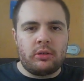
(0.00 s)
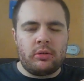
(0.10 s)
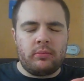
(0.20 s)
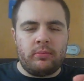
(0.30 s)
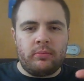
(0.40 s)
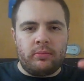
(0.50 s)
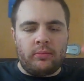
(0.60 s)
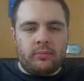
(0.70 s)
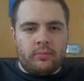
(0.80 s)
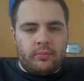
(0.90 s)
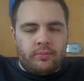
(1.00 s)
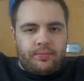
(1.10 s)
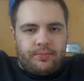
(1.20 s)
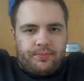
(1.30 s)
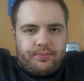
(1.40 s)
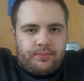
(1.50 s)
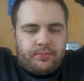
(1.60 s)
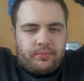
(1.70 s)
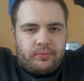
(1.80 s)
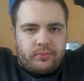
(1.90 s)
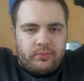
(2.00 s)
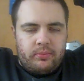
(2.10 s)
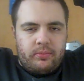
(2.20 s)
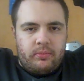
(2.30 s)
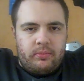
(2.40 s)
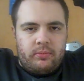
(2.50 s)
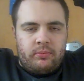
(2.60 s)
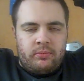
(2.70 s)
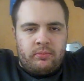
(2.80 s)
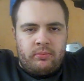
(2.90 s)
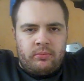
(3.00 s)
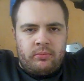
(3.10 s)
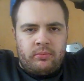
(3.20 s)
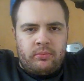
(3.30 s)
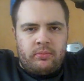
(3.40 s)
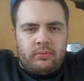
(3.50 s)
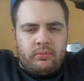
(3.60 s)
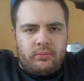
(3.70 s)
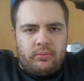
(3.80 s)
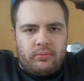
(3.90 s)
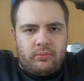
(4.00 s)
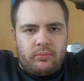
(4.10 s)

[no speech]